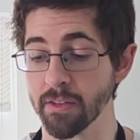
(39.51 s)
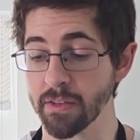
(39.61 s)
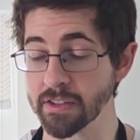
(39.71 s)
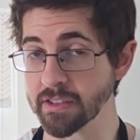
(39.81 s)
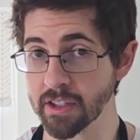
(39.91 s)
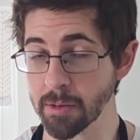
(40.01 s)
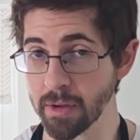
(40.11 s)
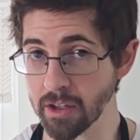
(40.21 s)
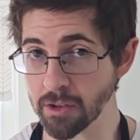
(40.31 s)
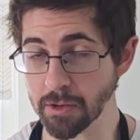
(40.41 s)
this is going to
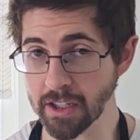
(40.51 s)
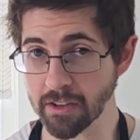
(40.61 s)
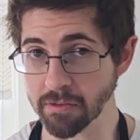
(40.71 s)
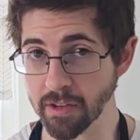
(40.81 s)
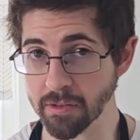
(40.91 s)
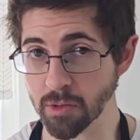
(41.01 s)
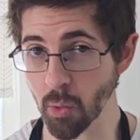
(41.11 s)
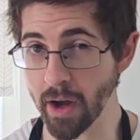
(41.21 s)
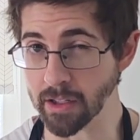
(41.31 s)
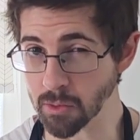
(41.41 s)
be a uniquely flavored
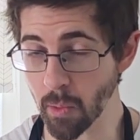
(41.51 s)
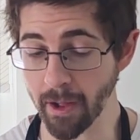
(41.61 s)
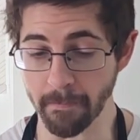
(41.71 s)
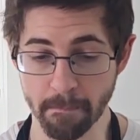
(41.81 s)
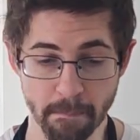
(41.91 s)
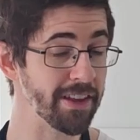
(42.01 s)
wine as well.